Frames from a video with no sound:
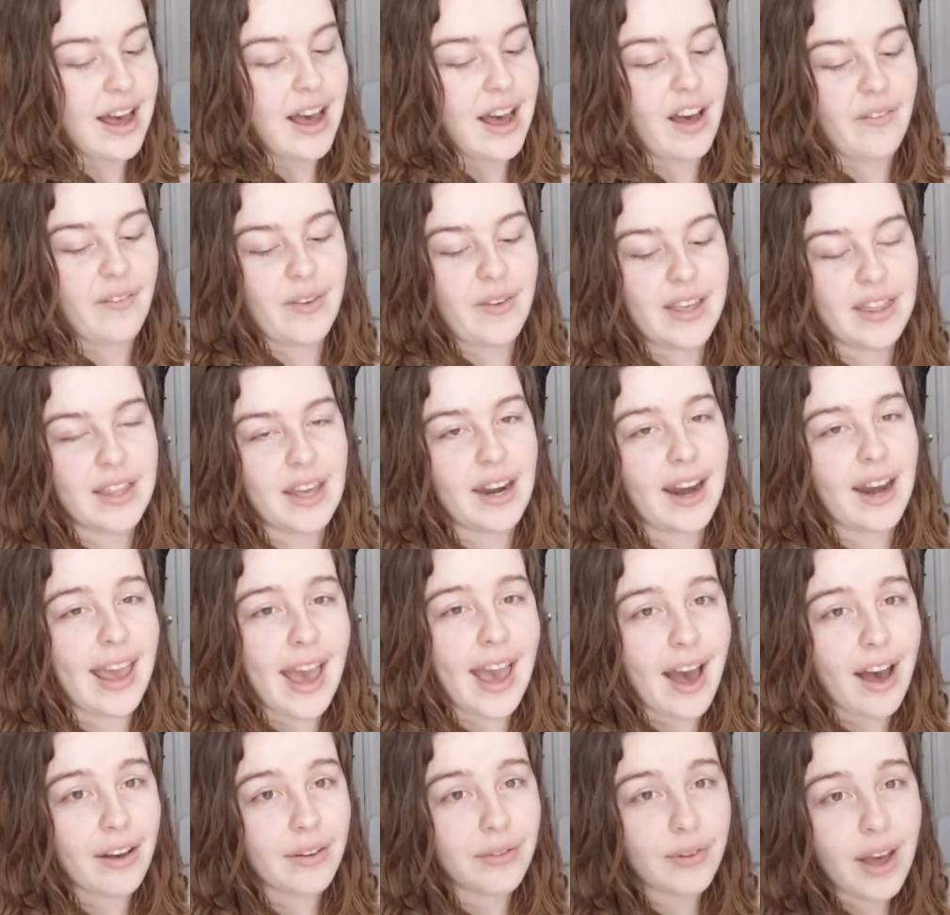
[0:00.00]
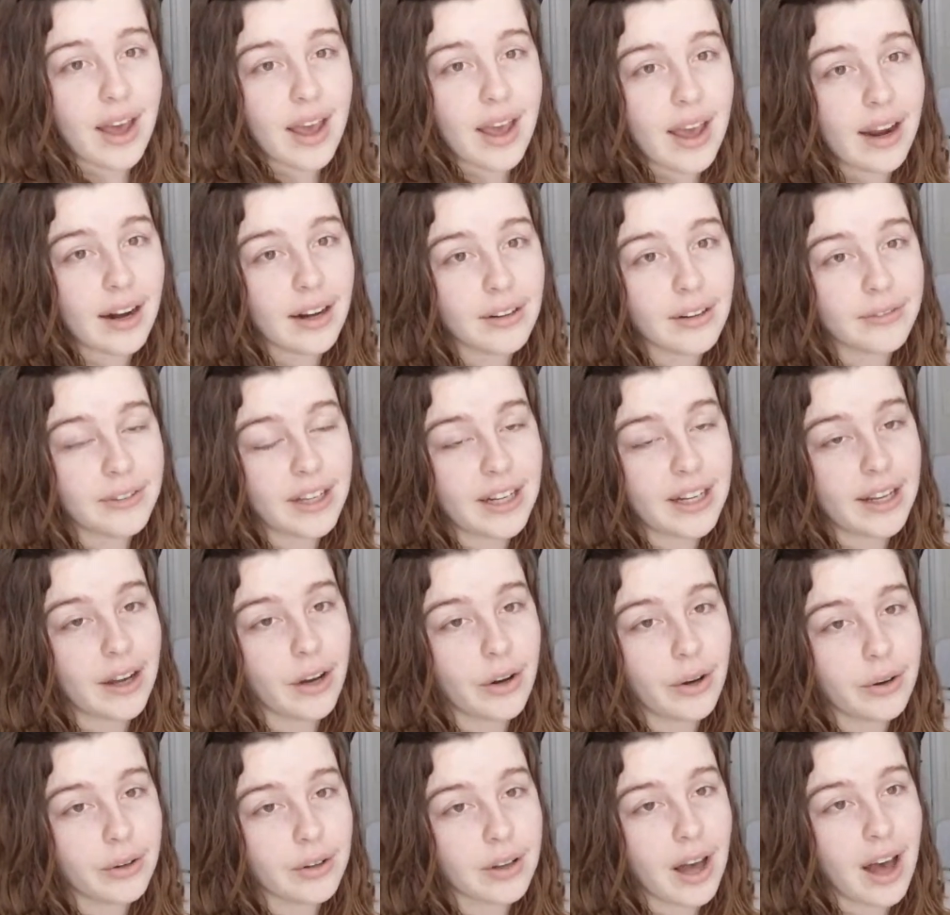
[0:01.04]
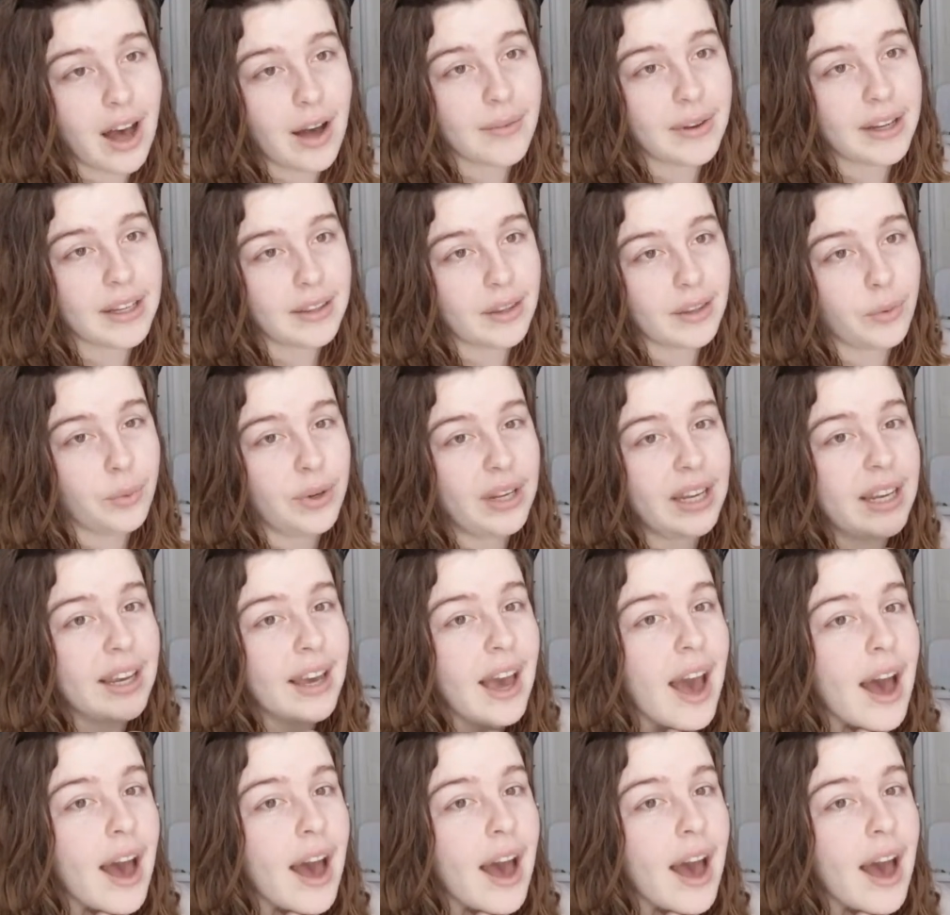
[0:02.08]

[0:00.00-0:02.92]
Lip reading: and then I have a hair video coming the week